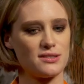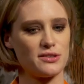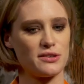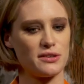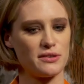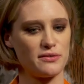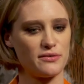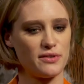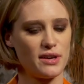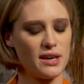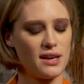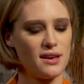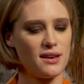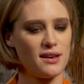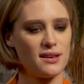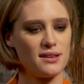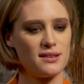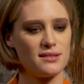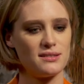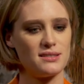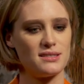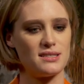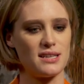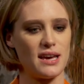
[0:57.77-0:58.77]
sort of
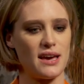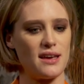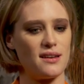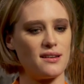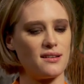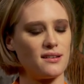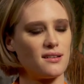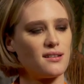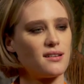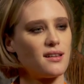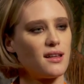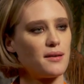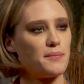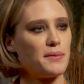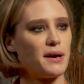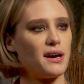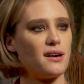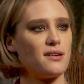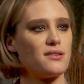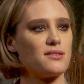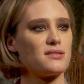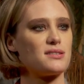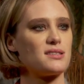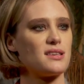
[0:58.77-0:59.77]
den
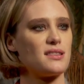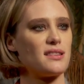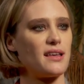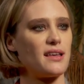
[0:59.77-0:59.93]
clubhouse